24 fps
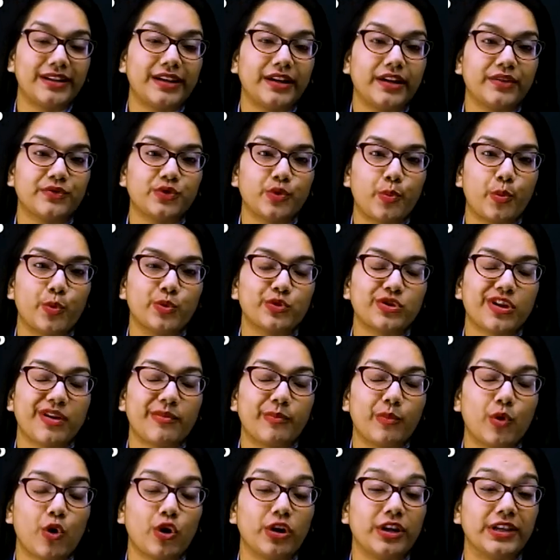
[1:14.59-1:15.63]
Let us suppose
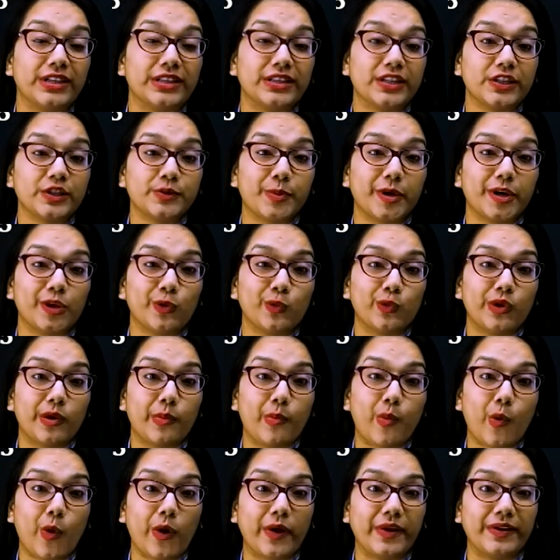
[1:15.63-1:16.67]
I'm calling this particular
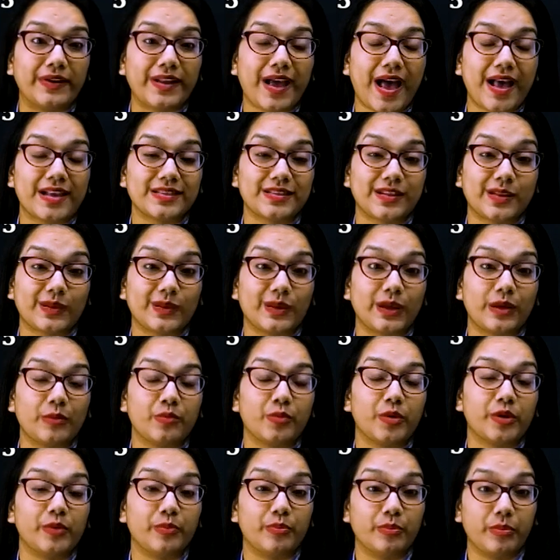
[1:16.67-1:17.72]
point as nothing
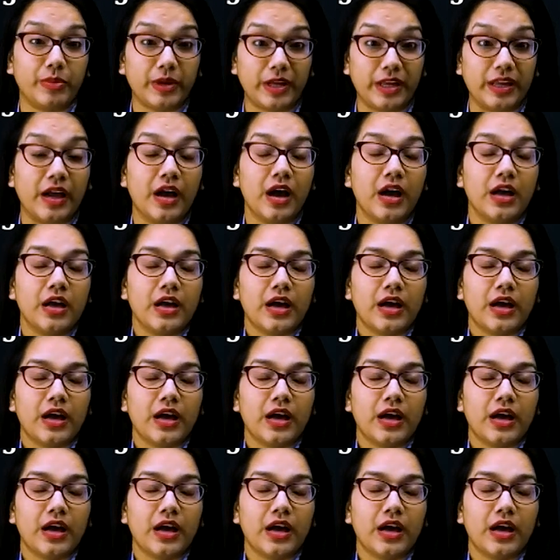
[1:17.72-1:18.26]
but B.